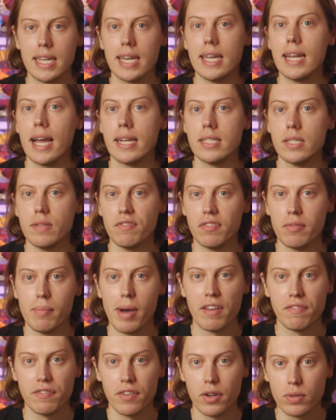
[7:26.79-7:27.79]
an item for
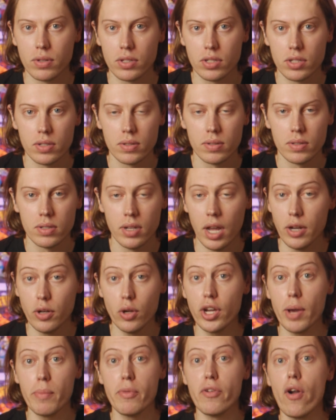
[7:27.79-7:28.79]
my folks. Now
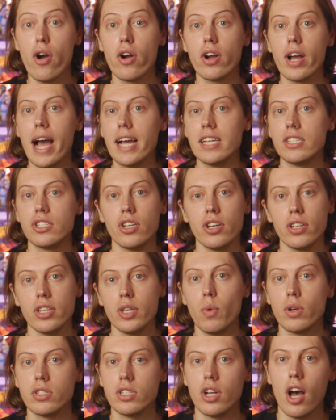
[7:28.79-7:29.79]
don't get me wrong, I
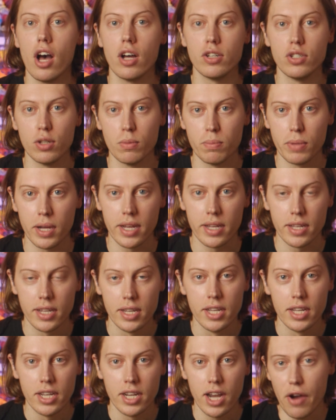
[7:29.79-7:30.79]
certainly wasn't hard done by.
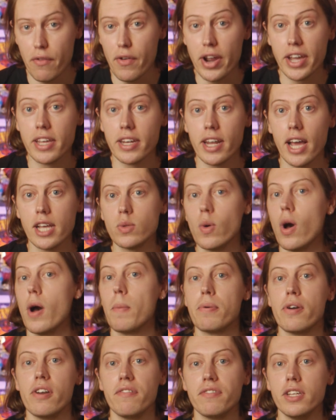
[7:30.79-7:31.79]
I recognise what
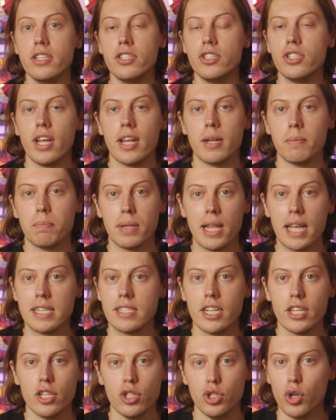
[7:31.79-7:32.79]
a privileged and
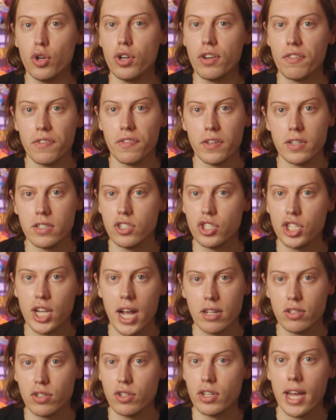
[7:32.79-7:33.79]
plastic junk-filled
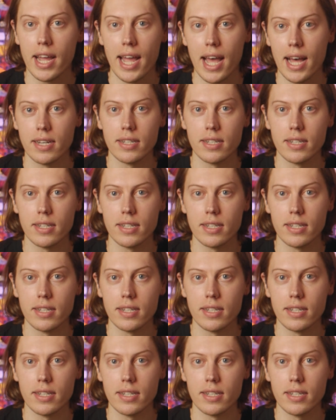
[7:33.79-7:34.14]
childhood I had.